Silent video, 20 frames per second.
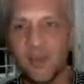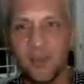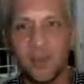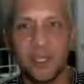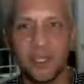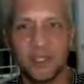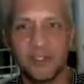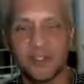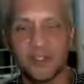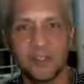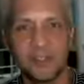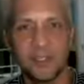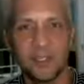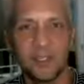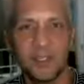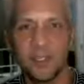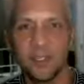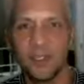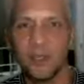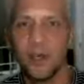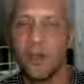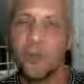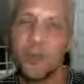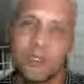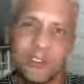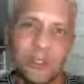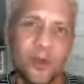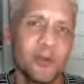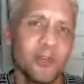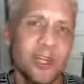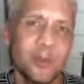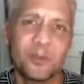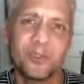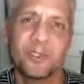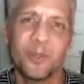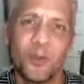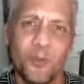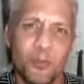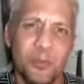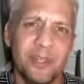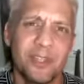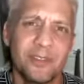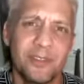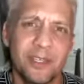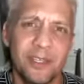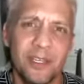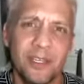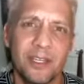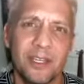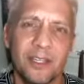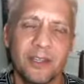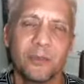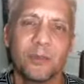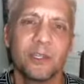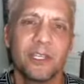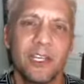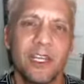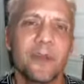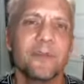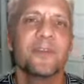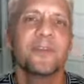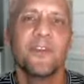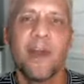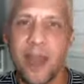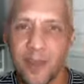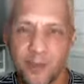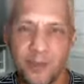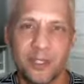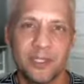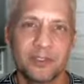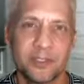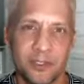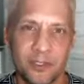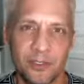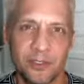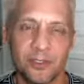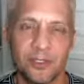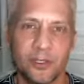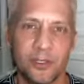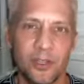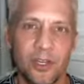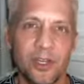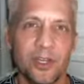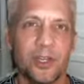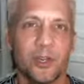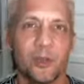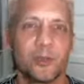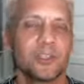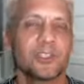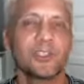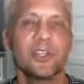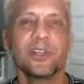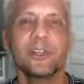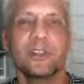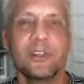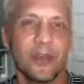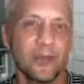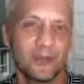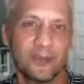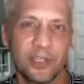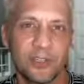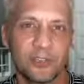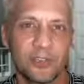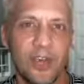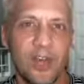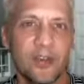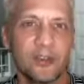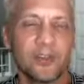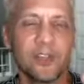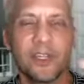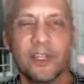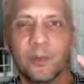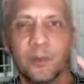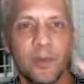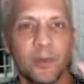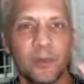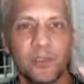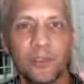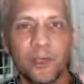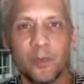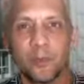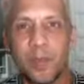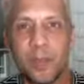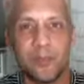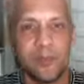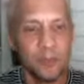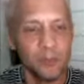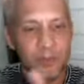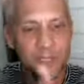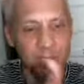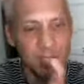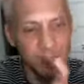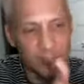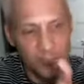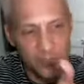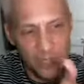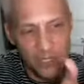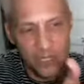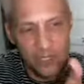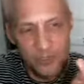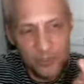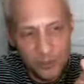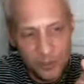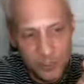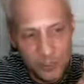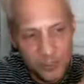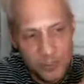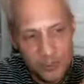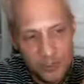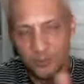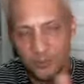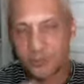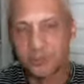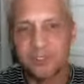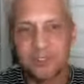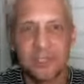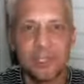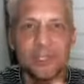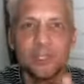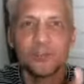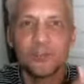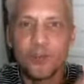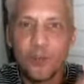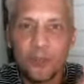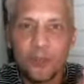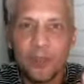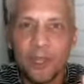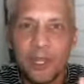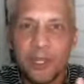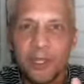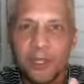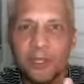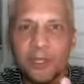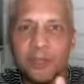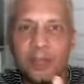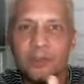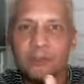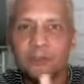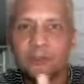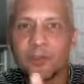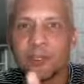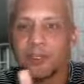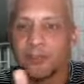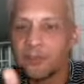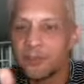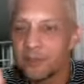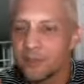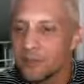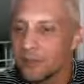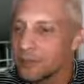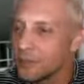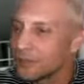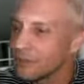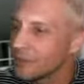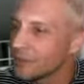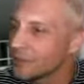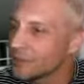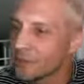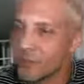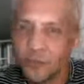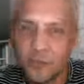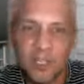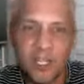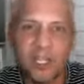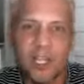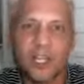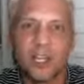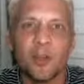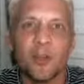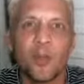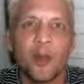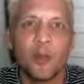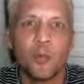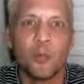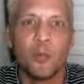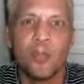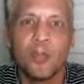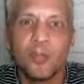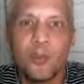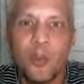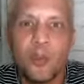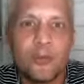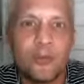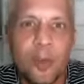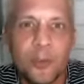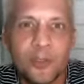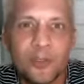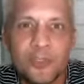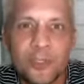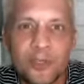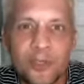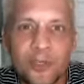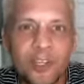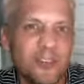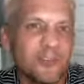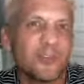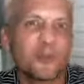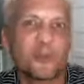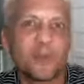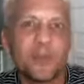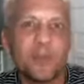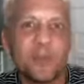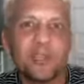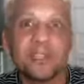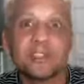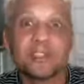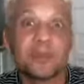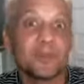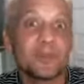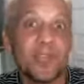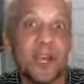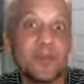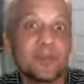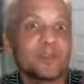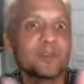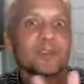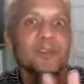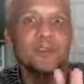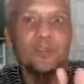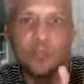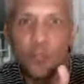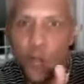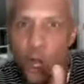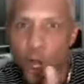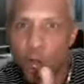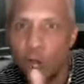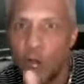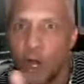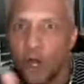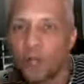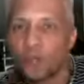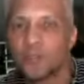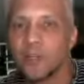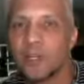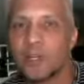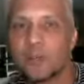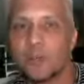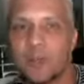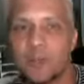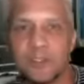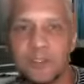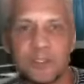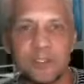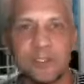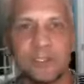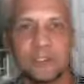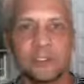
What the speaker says: minutes. Oh, but Tony, I'm so busy. Well, get up 5 minutes earlier or shut Netflix off. Maybe when what's the intro playing on the Netflix, so you got like a window of opportunity, like 3 minutes sometimes for these long drawn out ones.